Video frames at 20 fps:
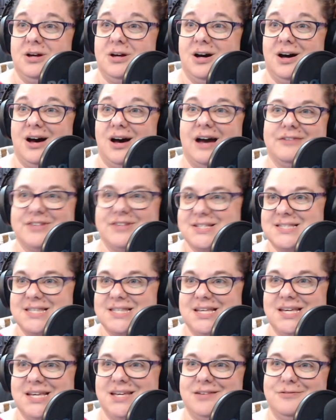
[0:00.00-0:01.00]

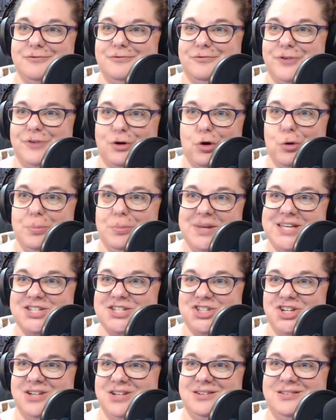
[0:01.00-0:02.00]
Obviously, Vero Beach
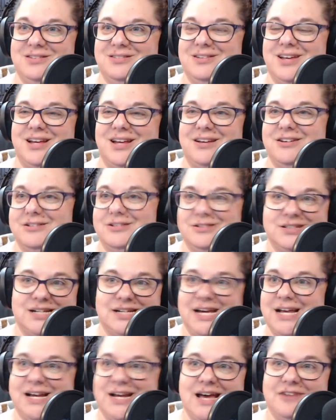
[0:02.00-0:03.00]
and Hilton
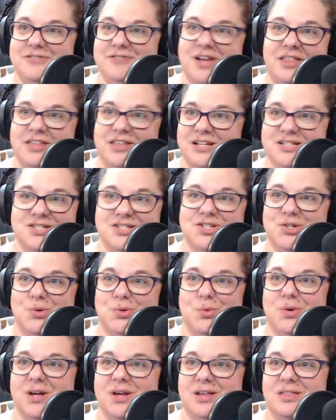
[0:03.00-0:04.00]
Head have nothing to do
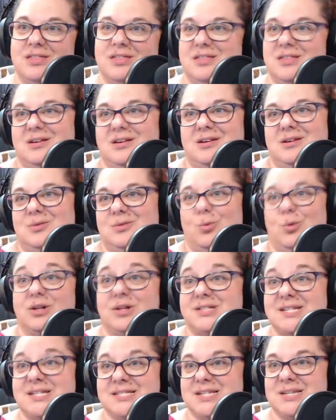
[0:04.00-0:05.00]
with Walt
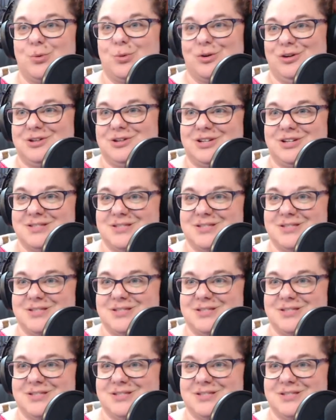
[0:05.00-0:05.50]
Disney World because